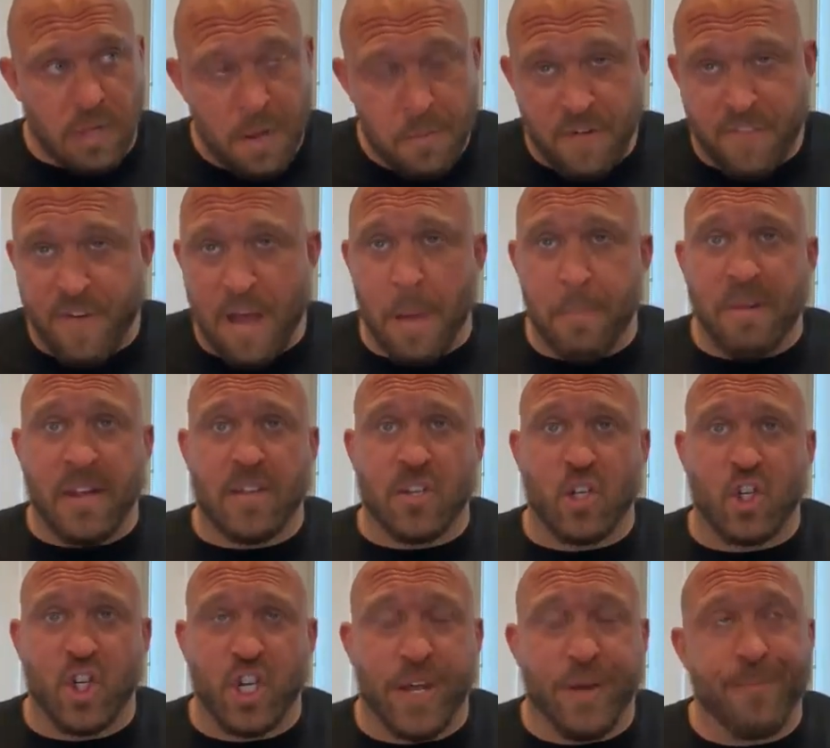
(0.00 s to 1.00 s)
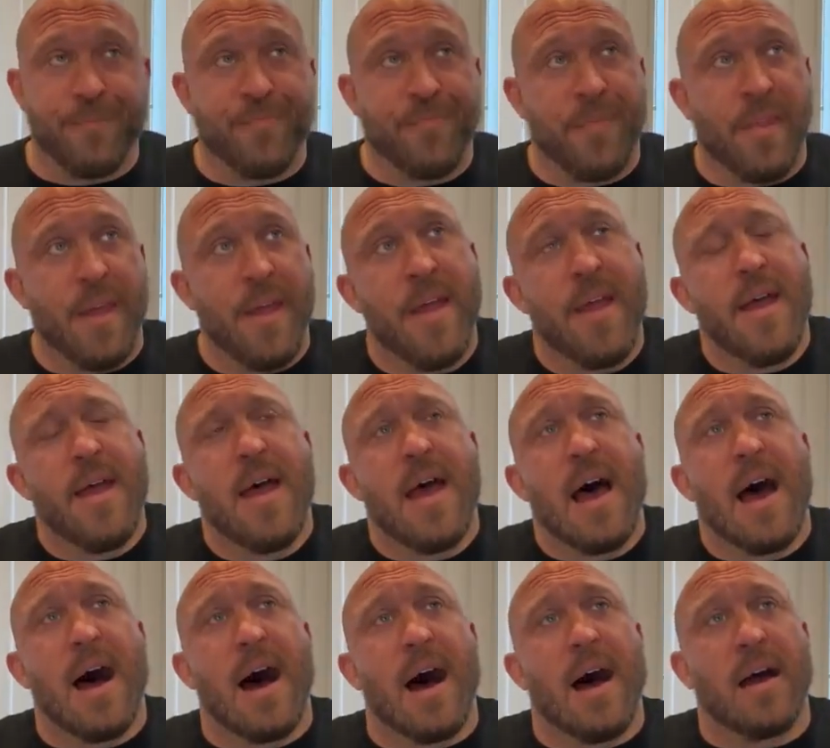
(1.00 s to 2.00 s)
I'm a fat piece of shit.
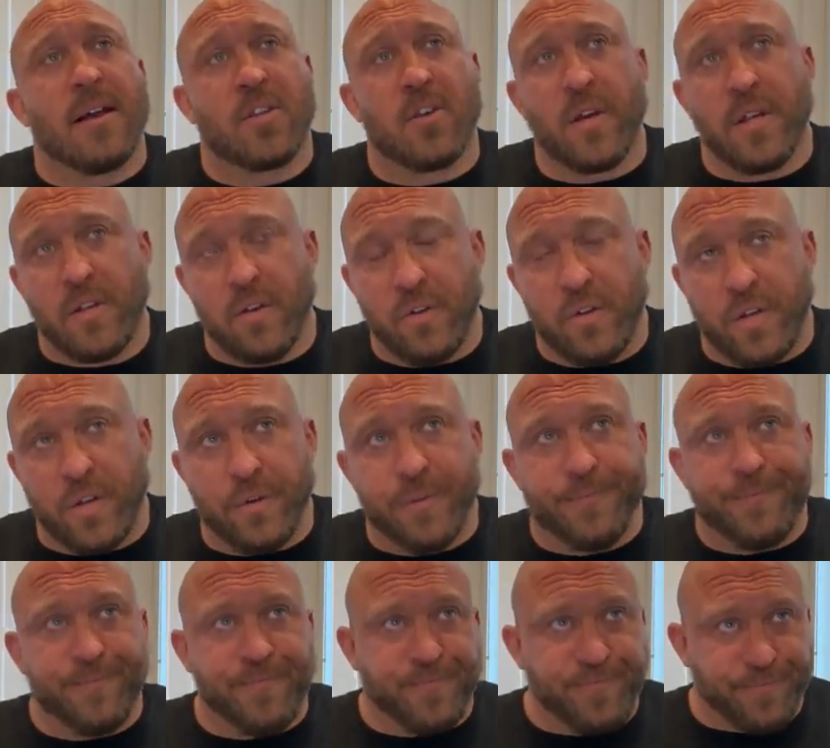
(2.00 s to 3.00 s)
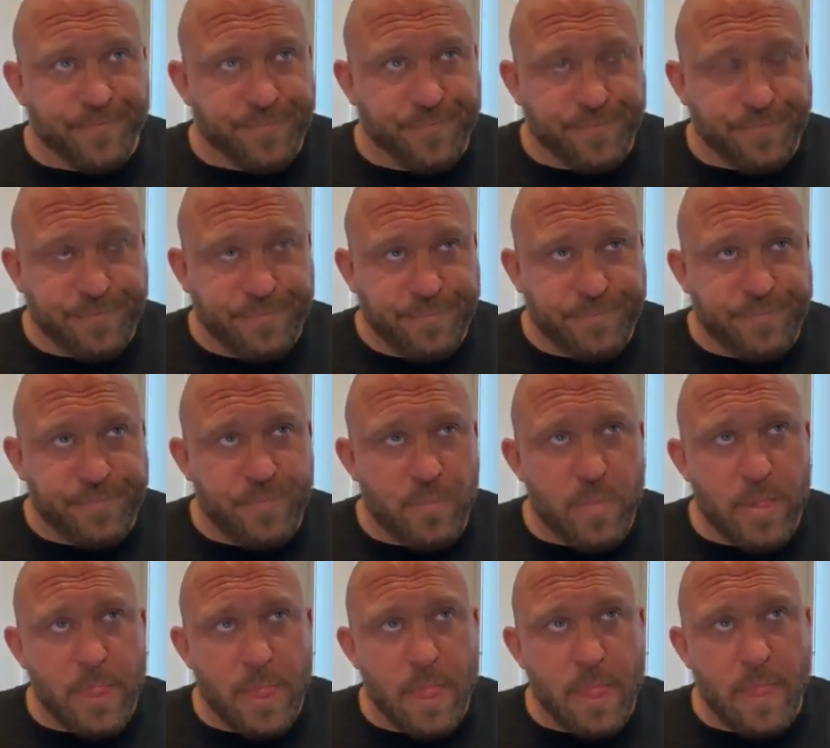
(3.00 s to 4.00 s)
Uh, so I do too.
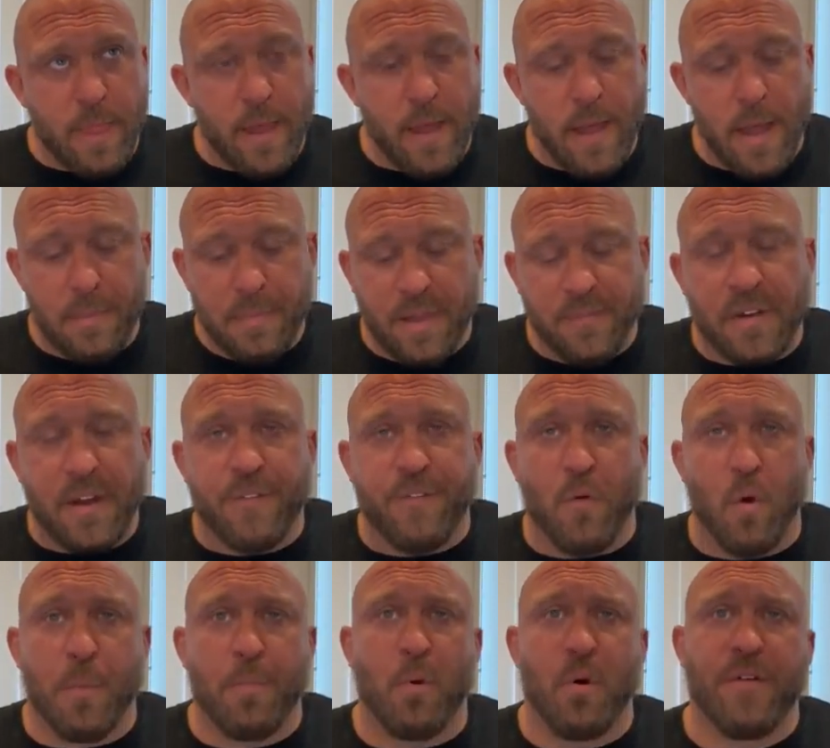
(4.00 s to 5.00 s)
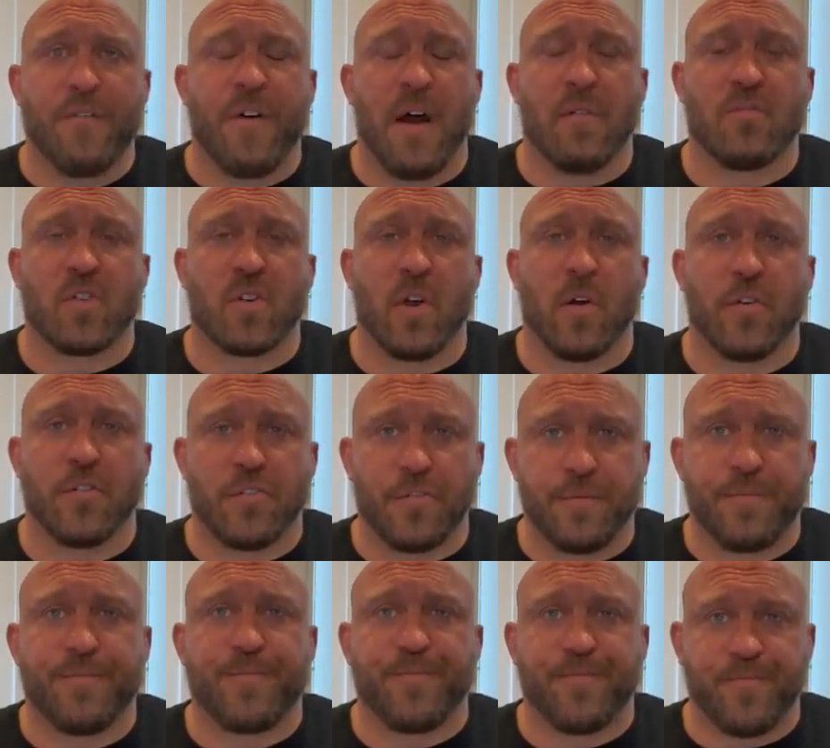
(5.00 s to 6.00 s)
I'm giving it 4.5
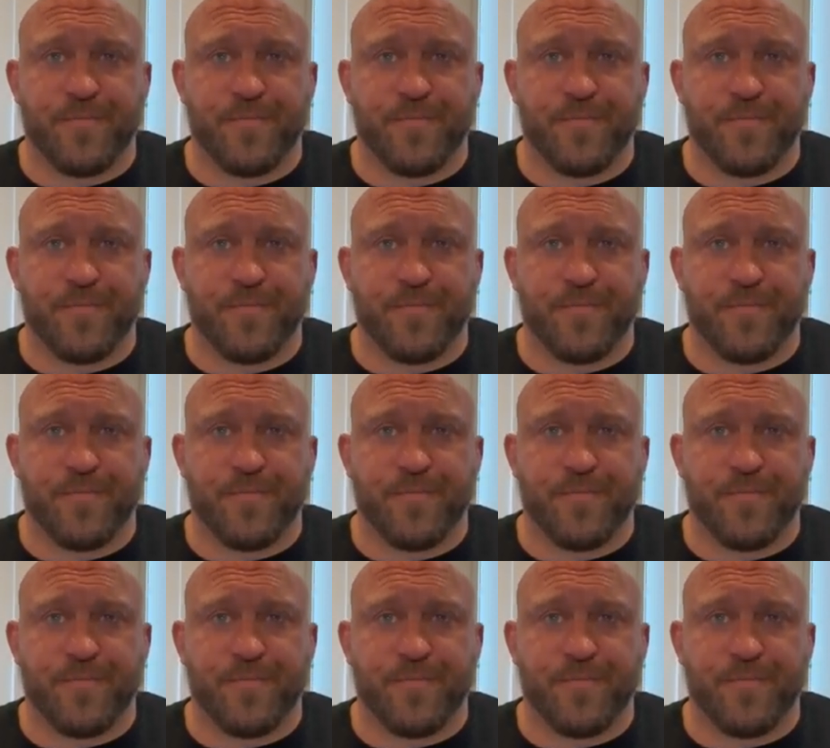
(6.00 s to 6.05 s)
stars.